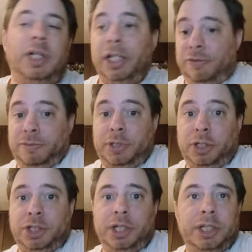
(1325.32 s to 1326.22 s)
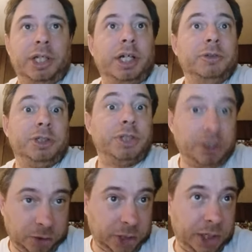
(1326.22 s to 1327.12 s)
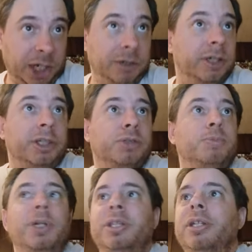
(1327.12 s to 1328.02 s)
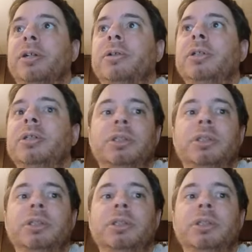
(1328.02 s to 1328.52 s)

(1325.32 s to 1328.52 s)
I didn't even touch anything. I was just like looking down and it just went there.